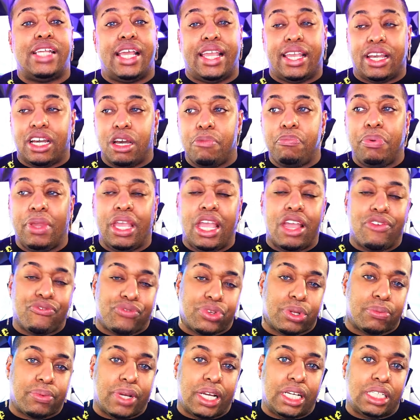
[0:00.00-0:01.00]
they could be
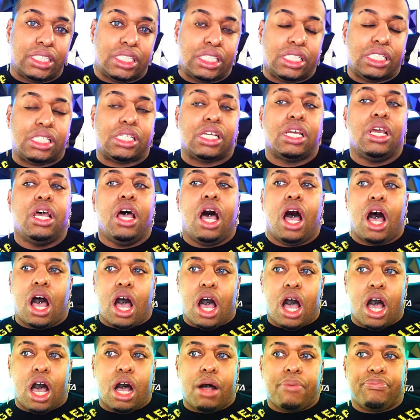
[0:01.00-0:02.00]
influenced
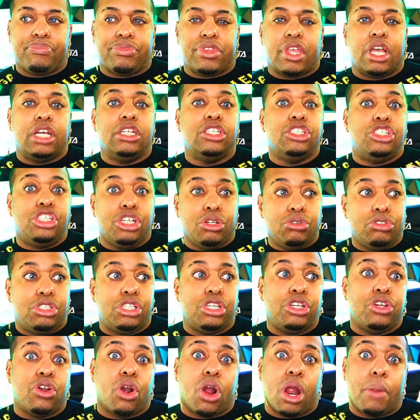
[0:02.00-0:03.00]
due
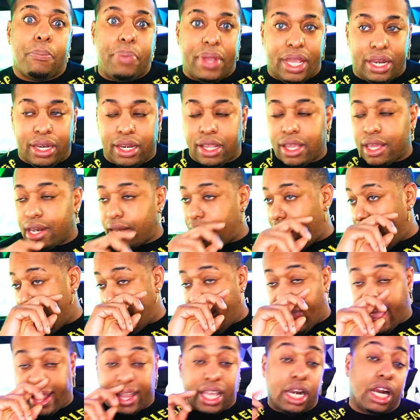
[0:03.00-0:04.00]
to your opinion.
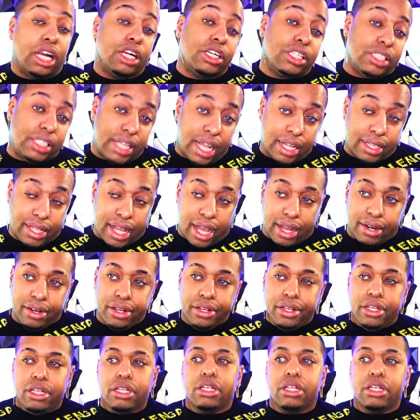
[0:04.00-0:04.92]
And I can understand that.